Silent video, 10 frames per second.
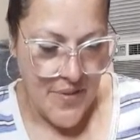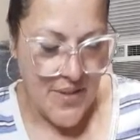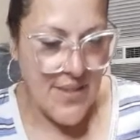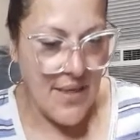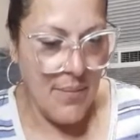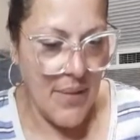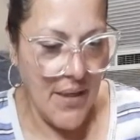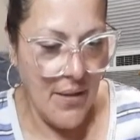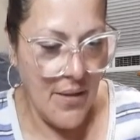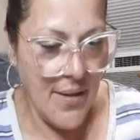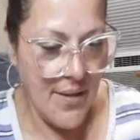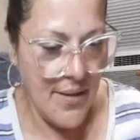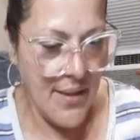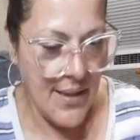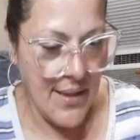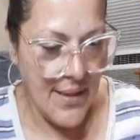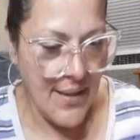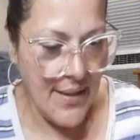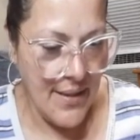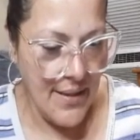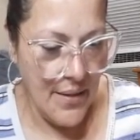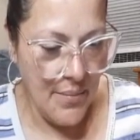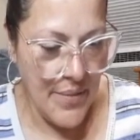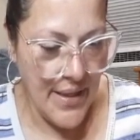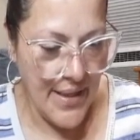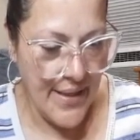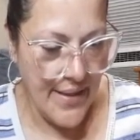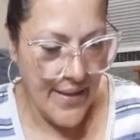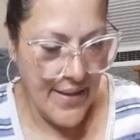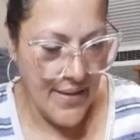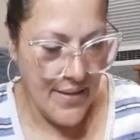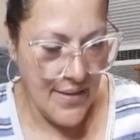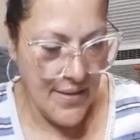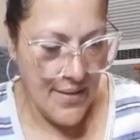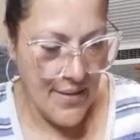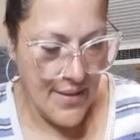Since I'm like legally blind and